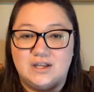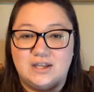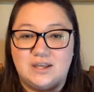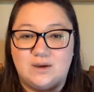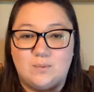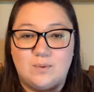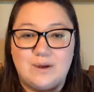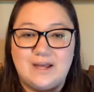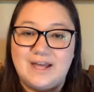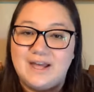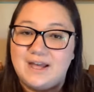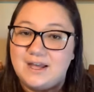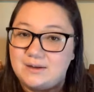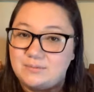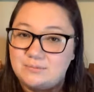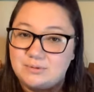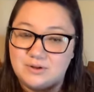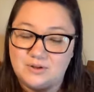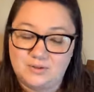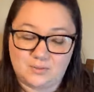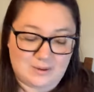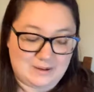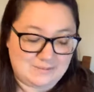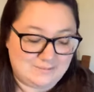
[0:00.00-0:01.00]
get wet, and
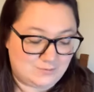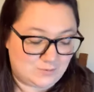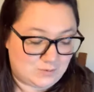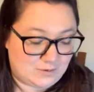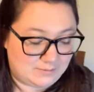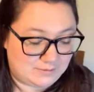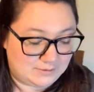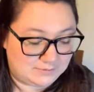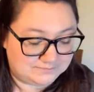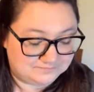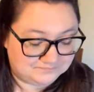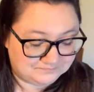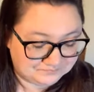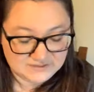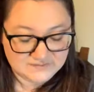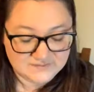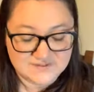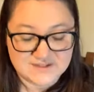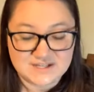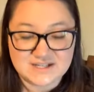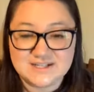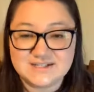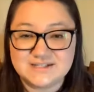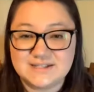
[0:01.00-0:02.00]
put in the wipes warmer.
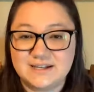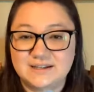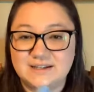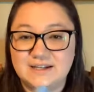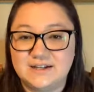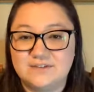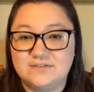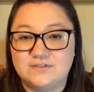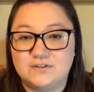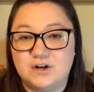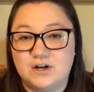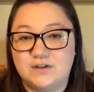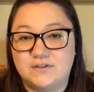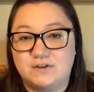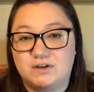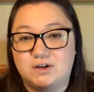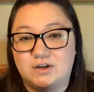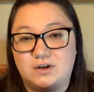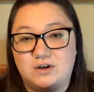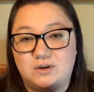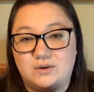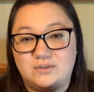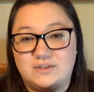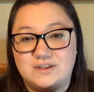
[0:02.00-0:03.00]
These I like for on the
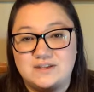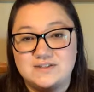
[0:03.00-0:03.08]
go.